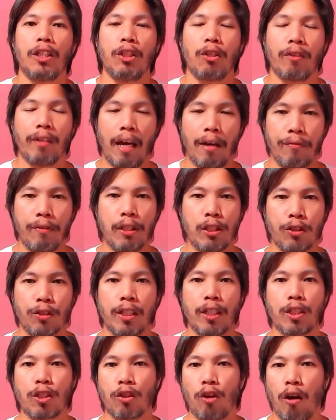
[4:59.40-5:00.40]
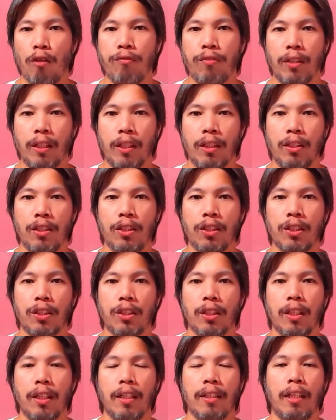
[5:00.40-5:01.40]
Yung life insurance
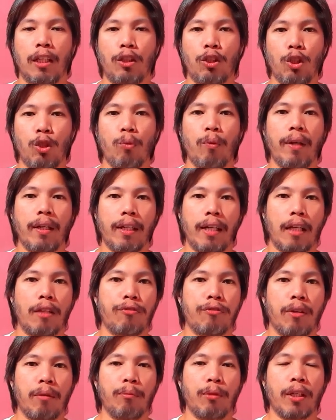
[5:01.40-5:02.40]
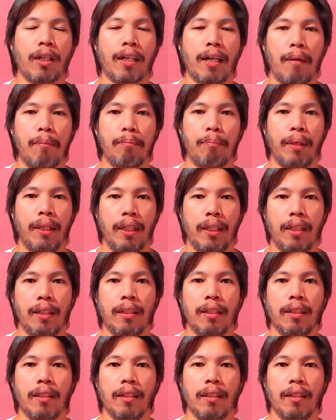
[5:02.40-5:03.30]
coverage that you will get from your company